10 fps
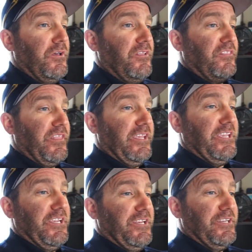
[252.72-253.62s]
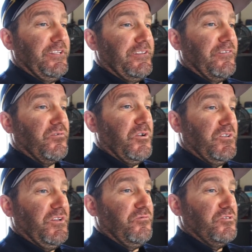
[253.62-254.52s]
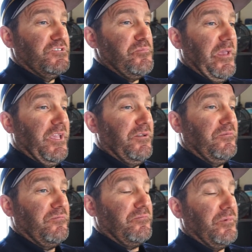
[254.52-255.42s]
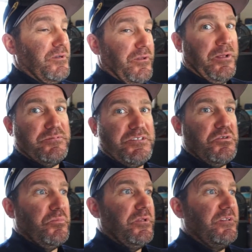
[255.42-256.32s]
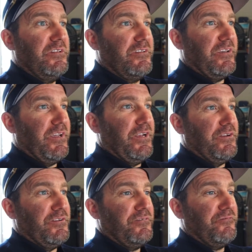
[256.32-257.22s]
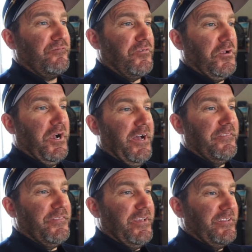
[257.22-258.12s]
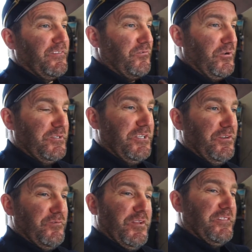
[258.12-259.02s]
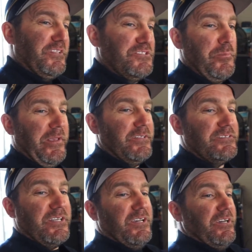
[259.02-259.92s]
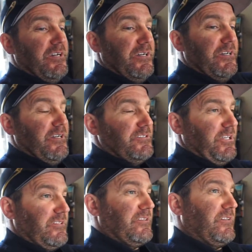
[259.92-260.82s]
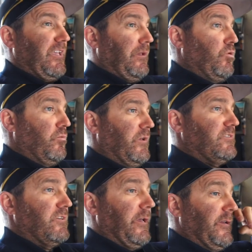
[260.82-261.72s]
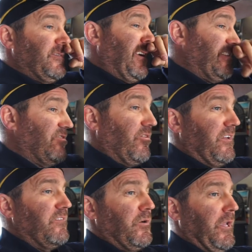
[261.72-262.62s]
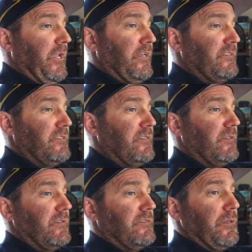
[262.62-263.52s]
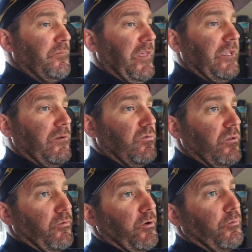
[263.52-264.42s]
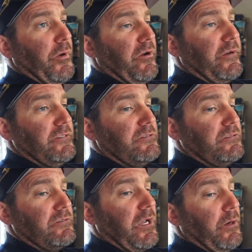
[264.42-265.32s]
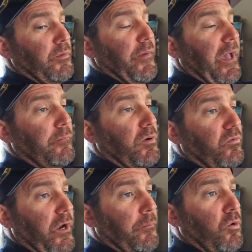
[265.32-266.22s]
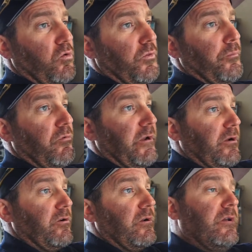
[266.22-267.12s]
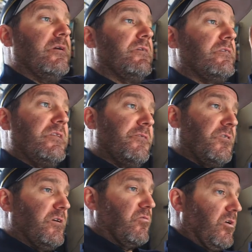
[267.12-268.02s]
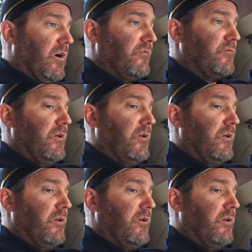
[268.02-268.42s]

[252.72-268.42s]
thinking the front diff would spin, but I'm stupid and forgot that the front diff, nothing spins. Check came home yesterday, checked the transfer case, because I'm thinking, well, the rear bearings got to be bad. But when I pulled the rear diff cover off,